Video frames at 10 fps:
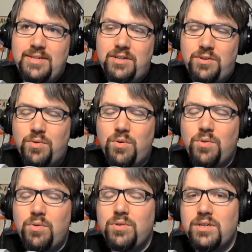It's an
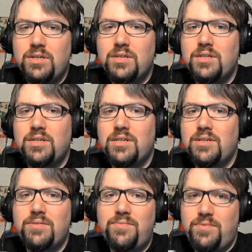old,
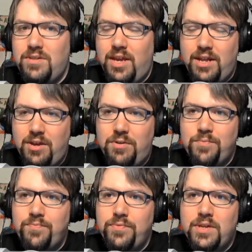you
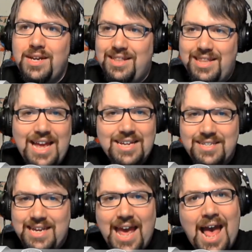know,
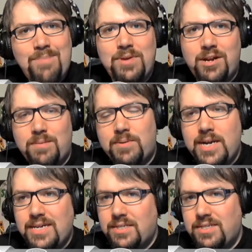legacy app in our
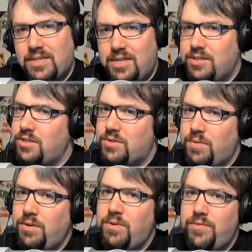brains that tells us to
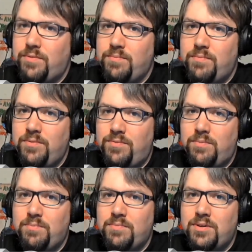run away from
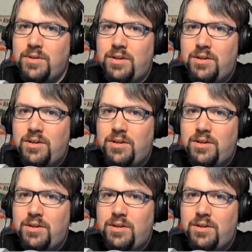from